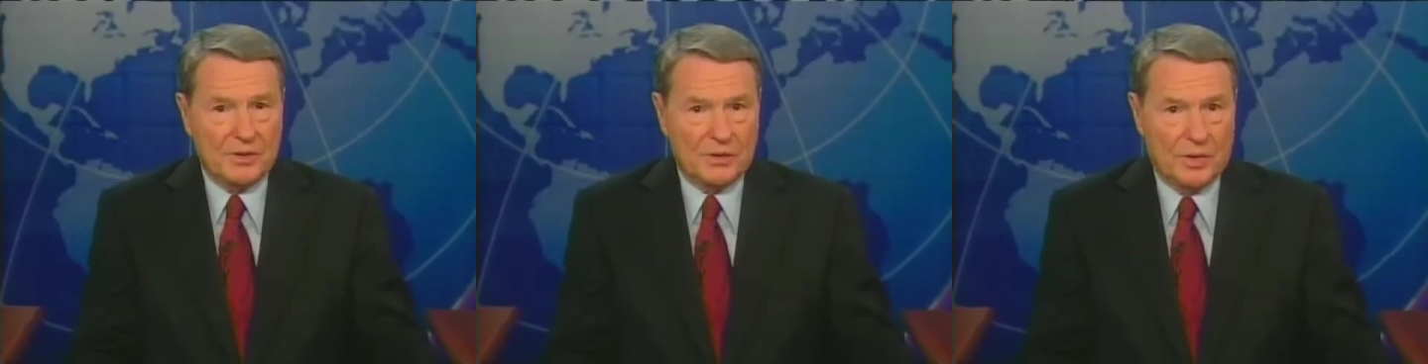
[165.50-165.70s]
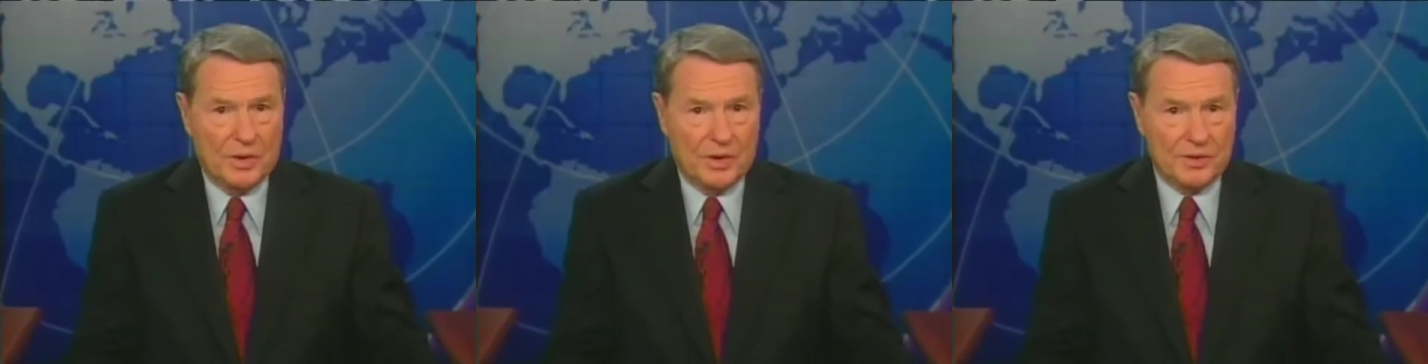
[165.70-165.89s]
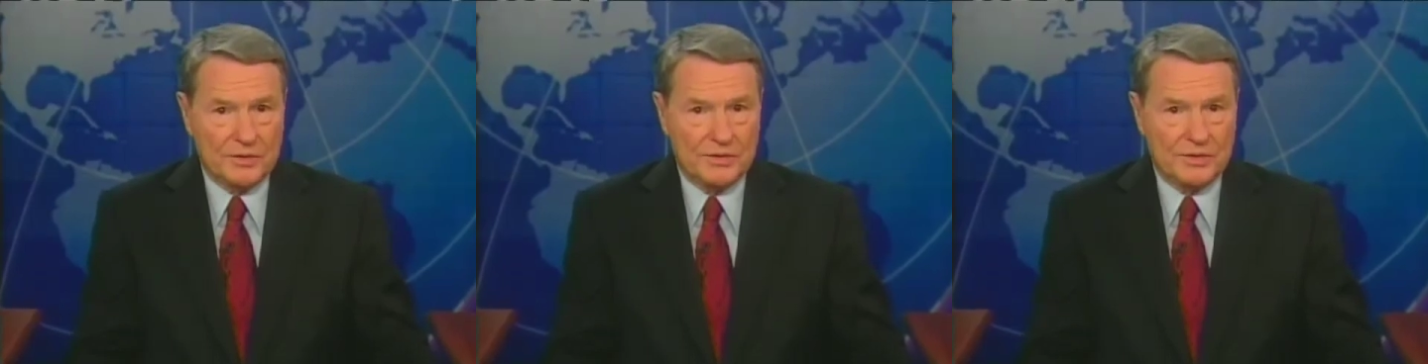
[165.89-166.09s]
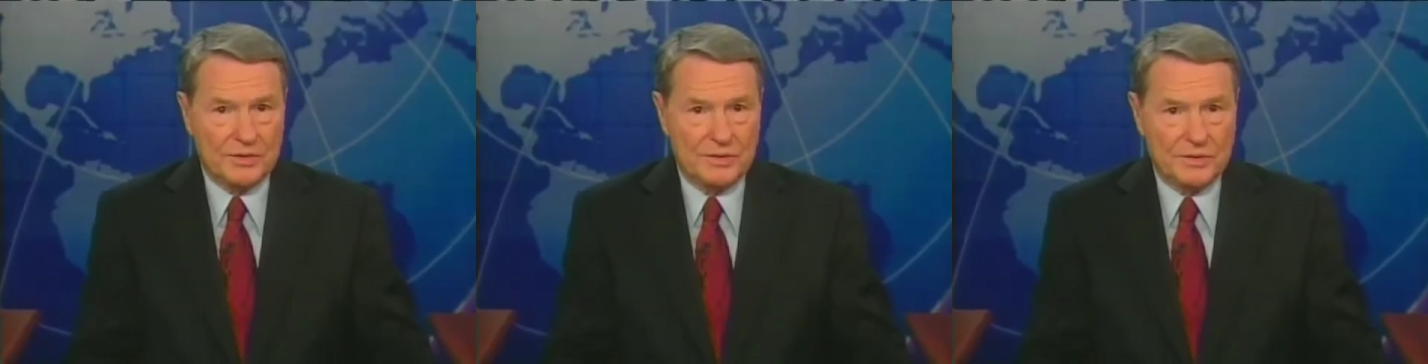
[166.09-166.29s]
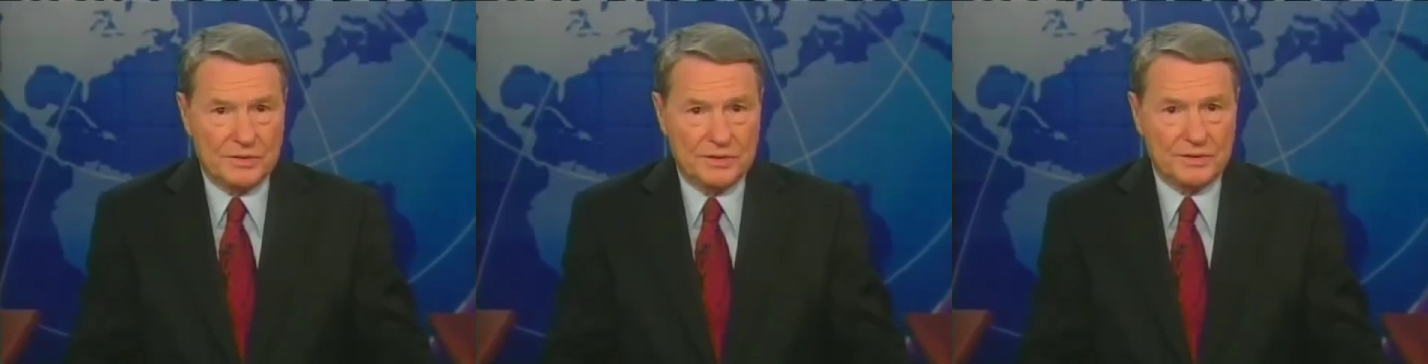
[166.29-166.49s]
New Orleans
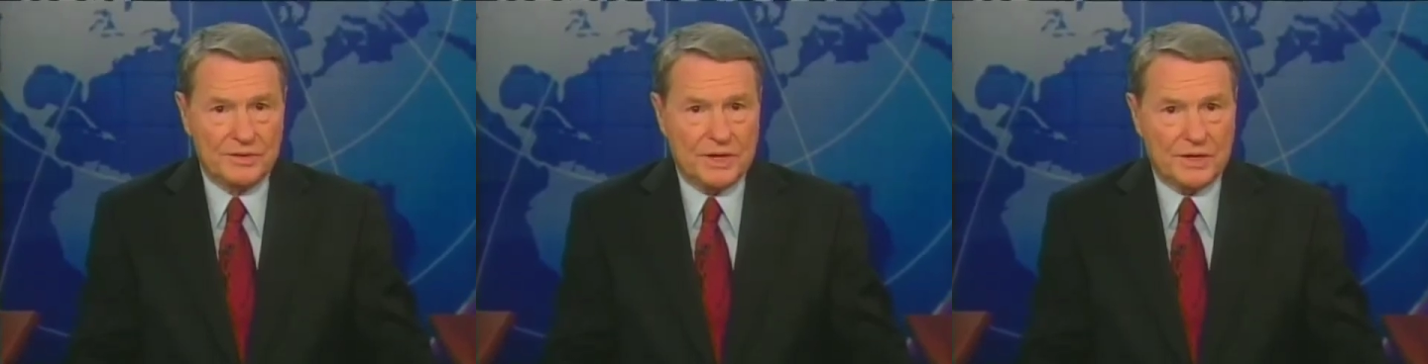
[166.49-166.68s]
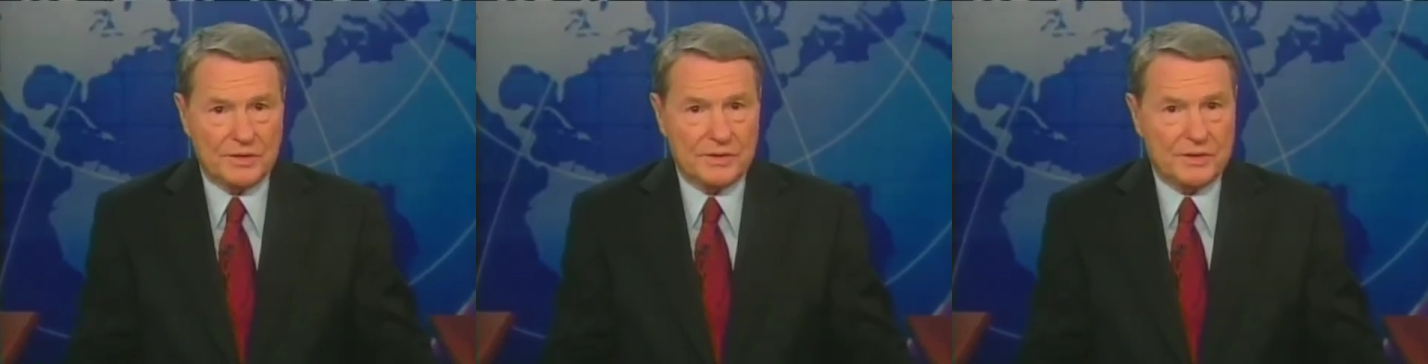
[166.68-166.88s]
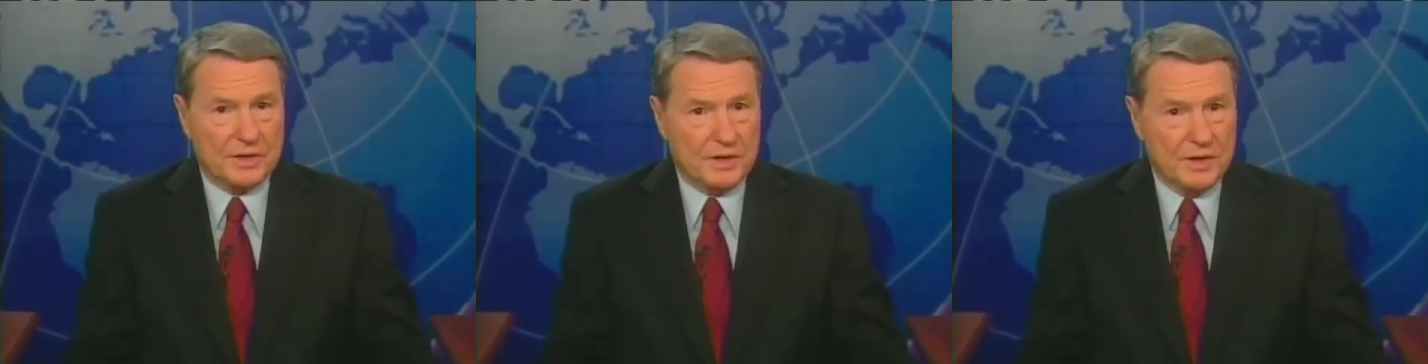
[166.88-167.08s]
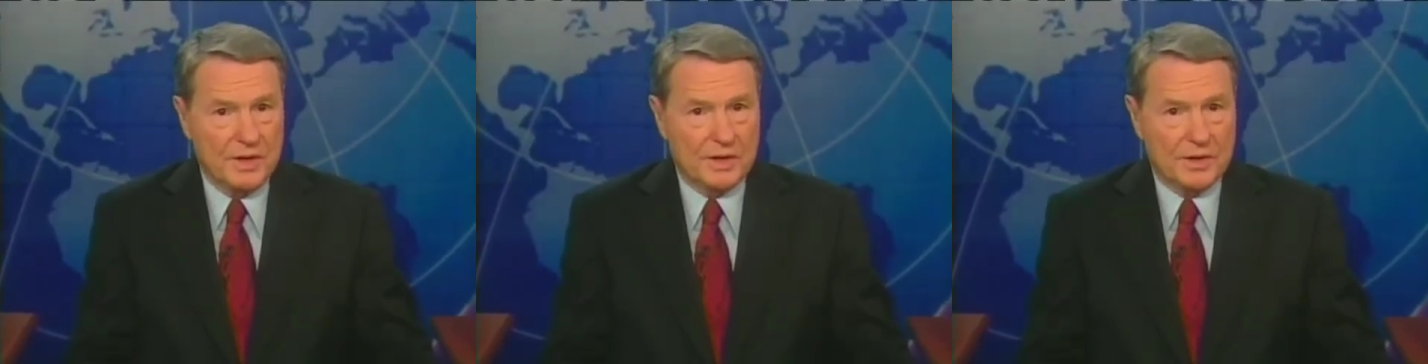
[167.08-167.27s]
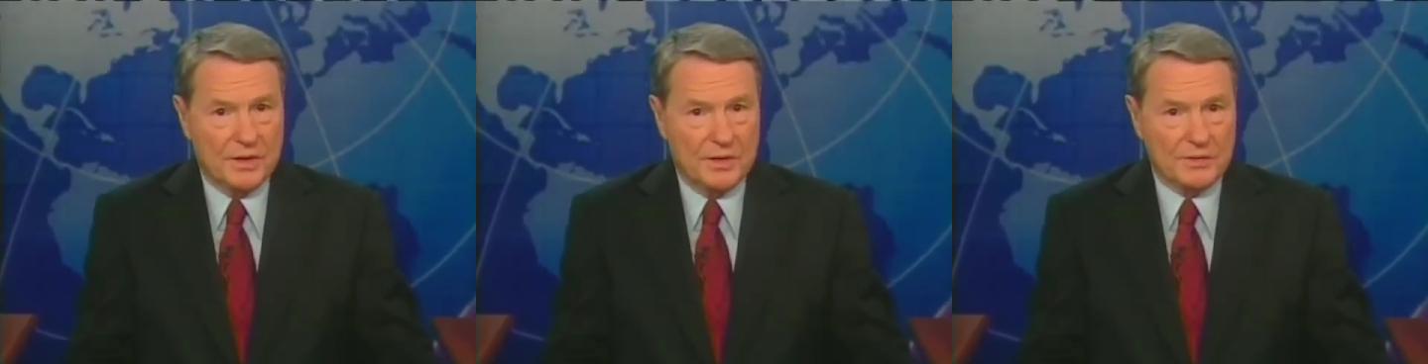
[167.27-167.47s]
schools as the
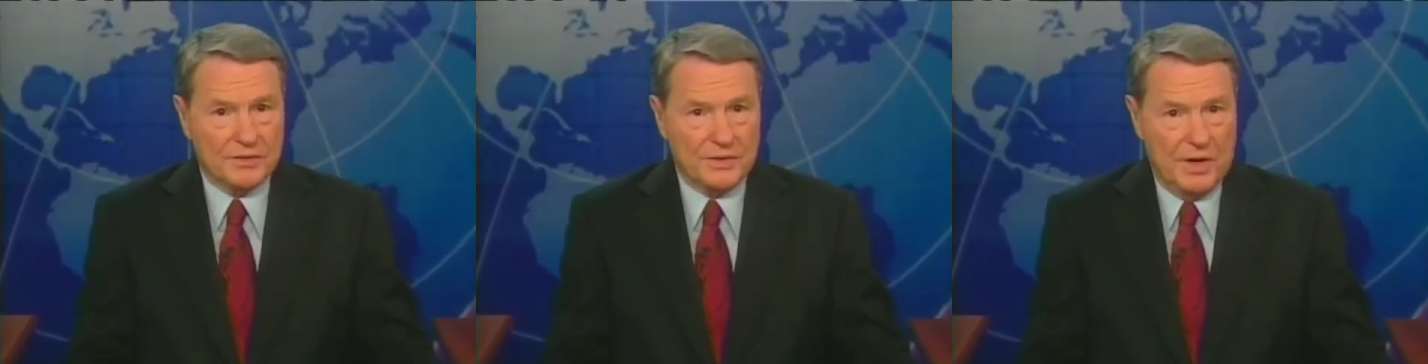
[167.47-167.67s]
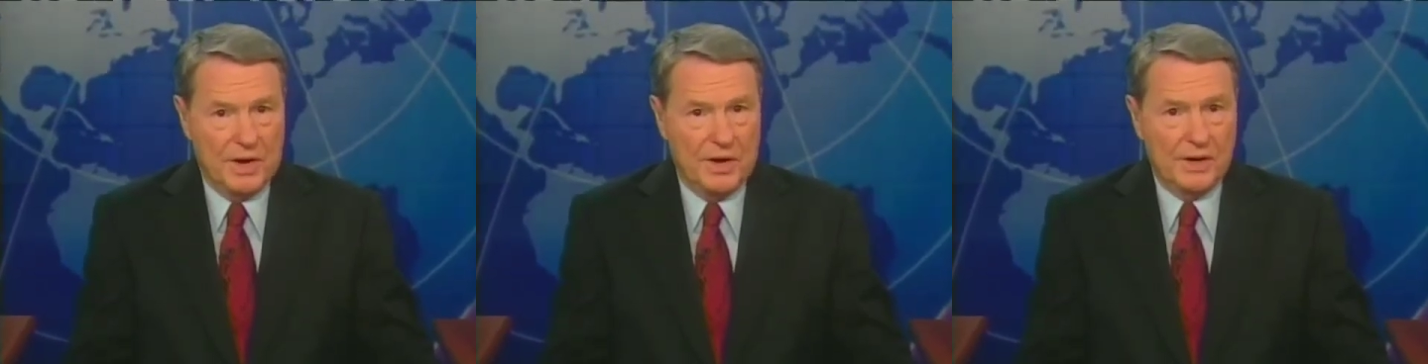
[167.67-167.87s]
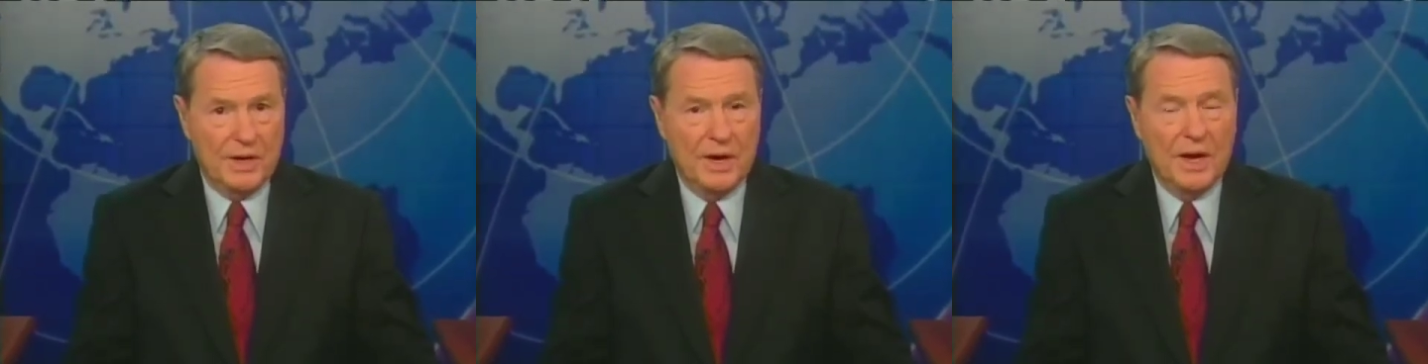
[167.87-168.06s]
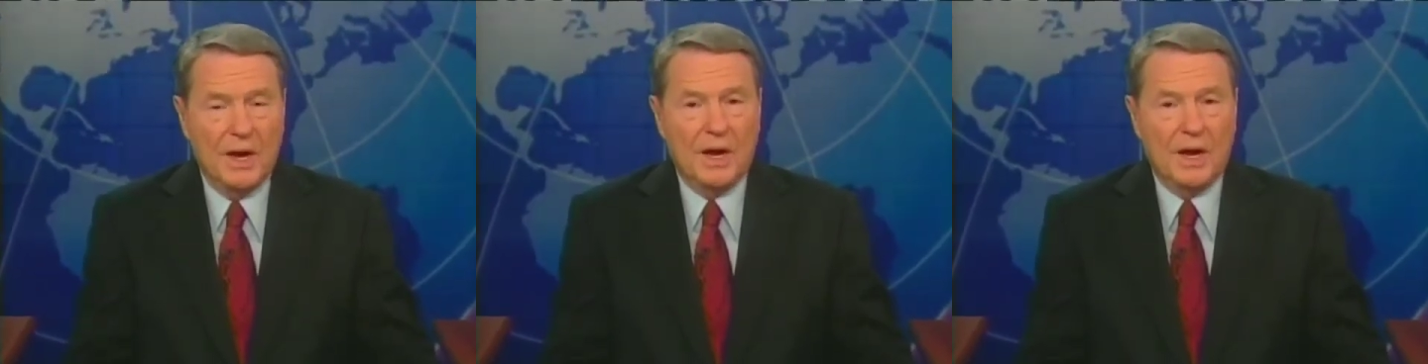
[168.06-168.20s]
year goes on.